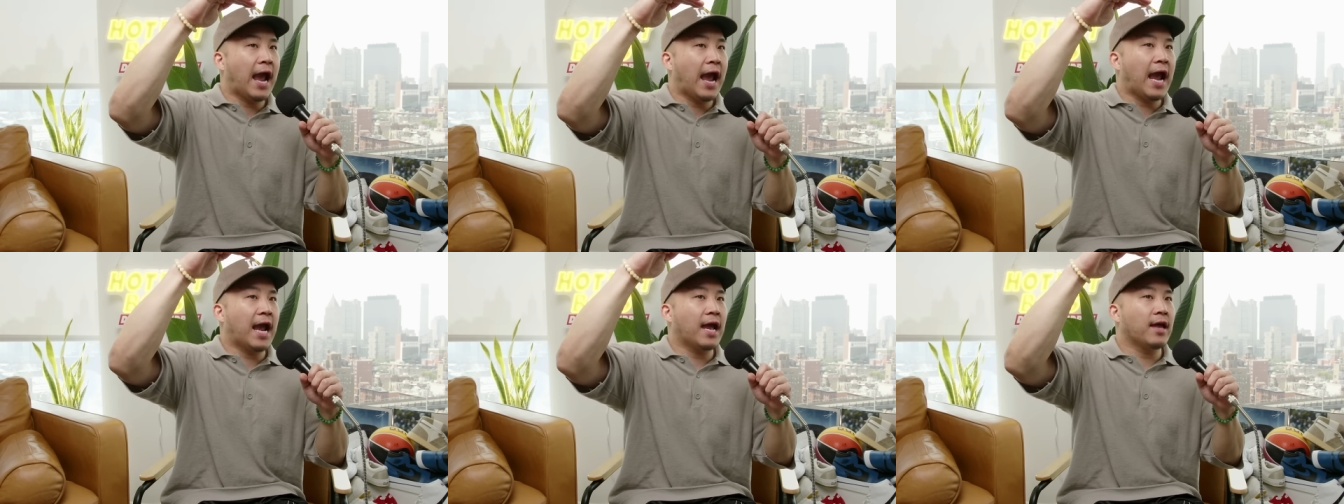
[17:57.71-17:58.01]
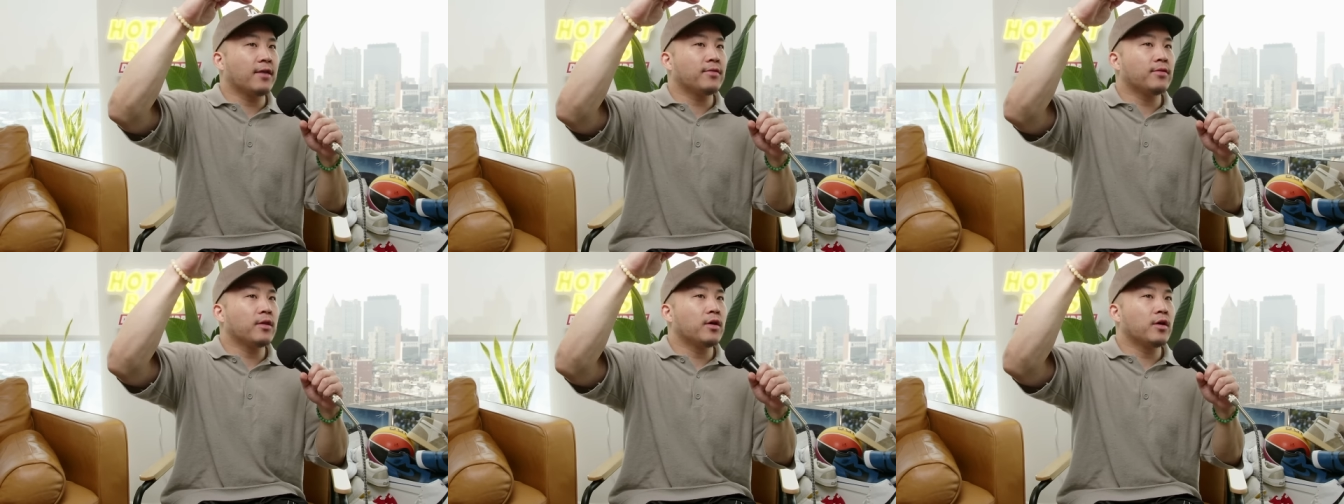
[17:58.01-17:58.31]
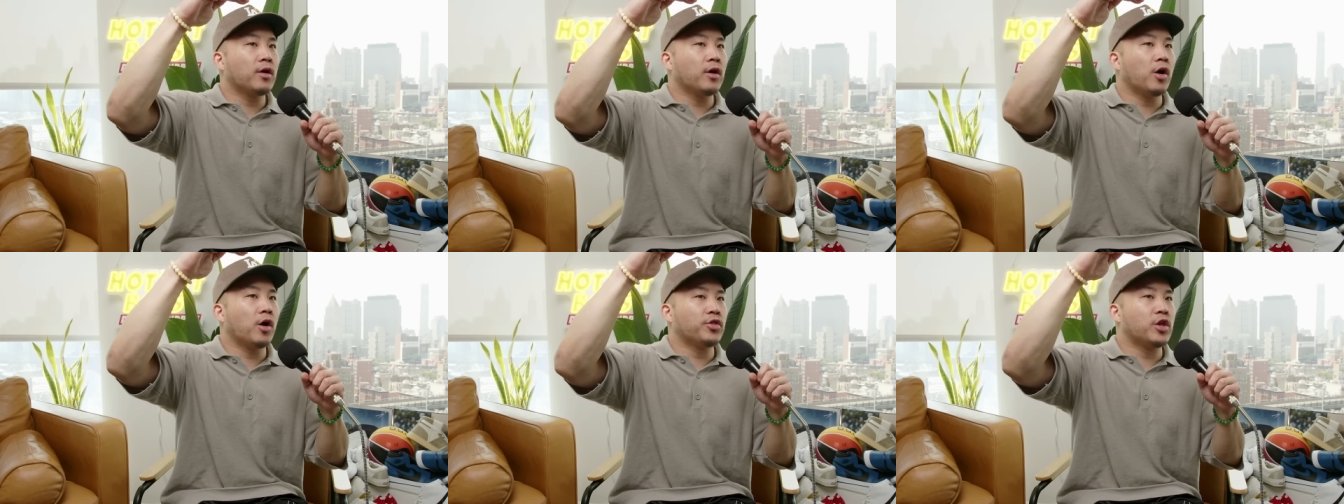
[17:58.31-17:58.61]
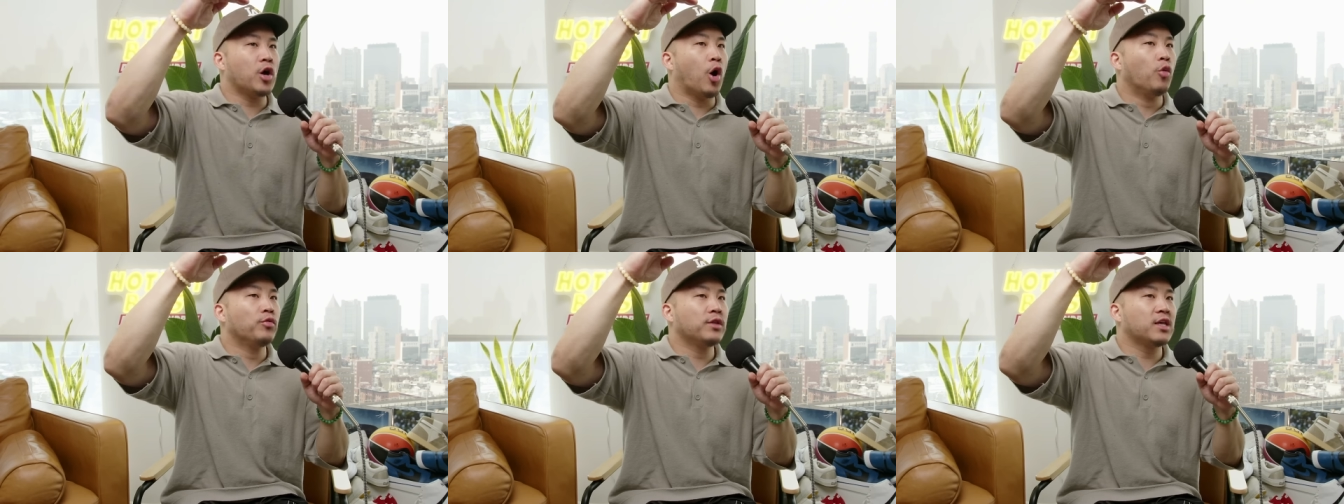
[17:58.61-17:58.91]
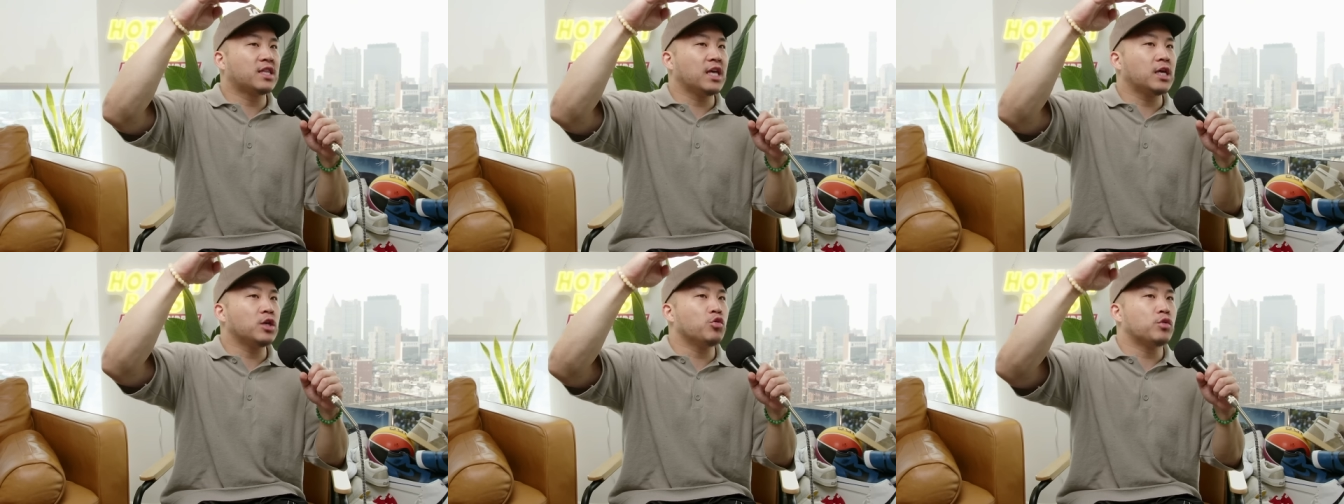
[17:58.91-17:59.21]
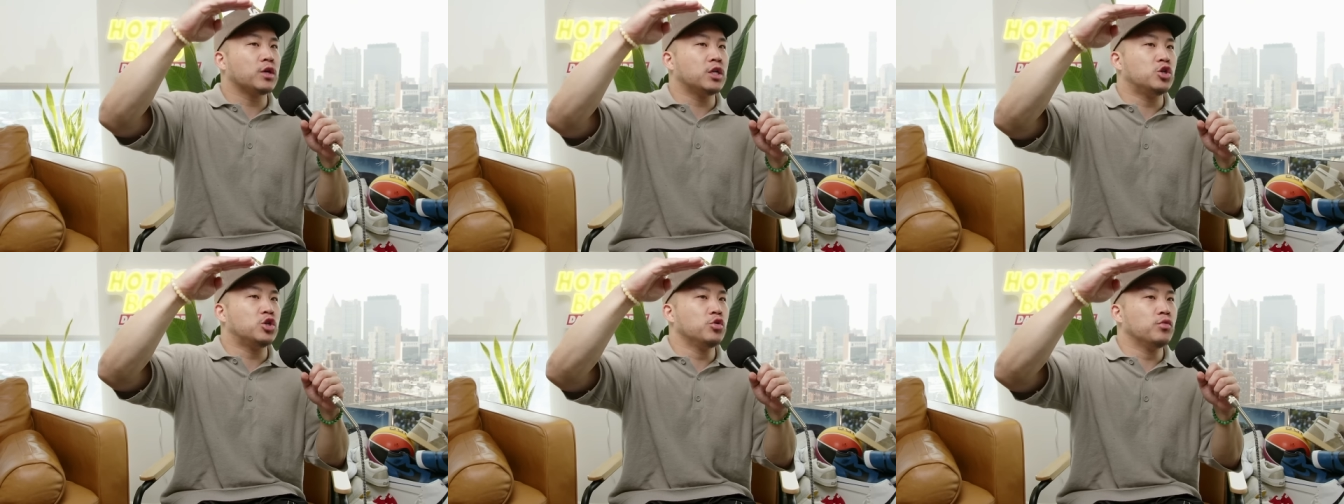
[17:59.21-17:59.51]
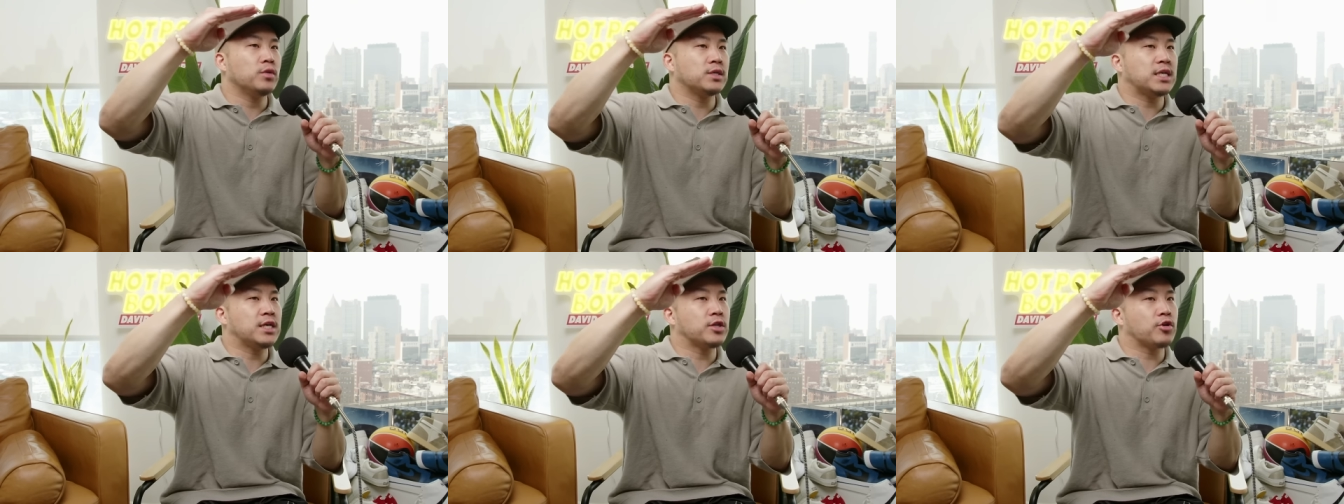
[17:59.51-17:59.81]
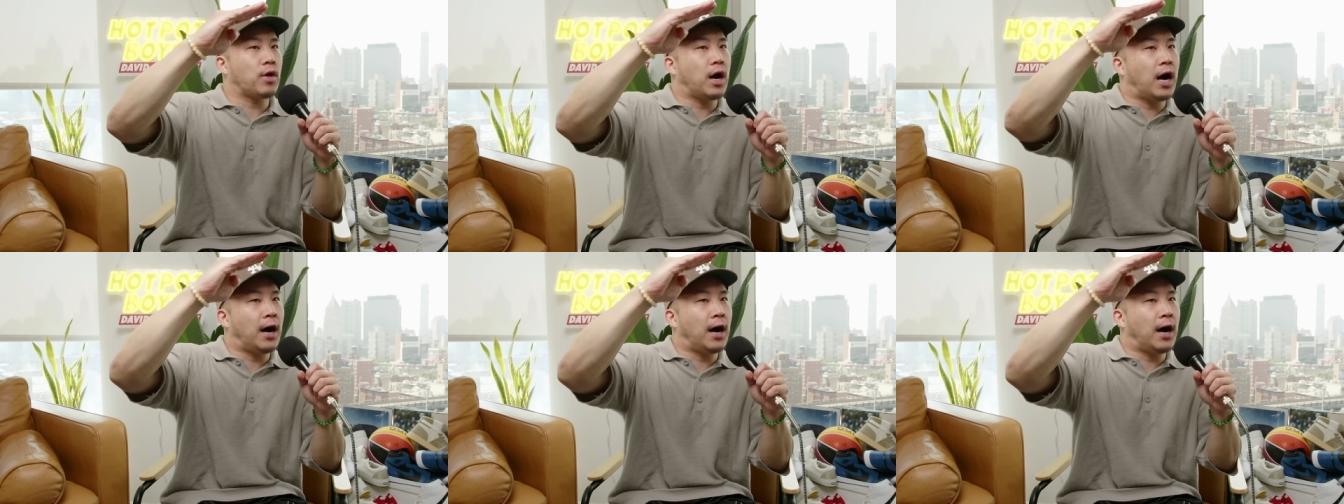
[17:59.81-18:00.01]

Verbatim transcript: and the only thing you can do is either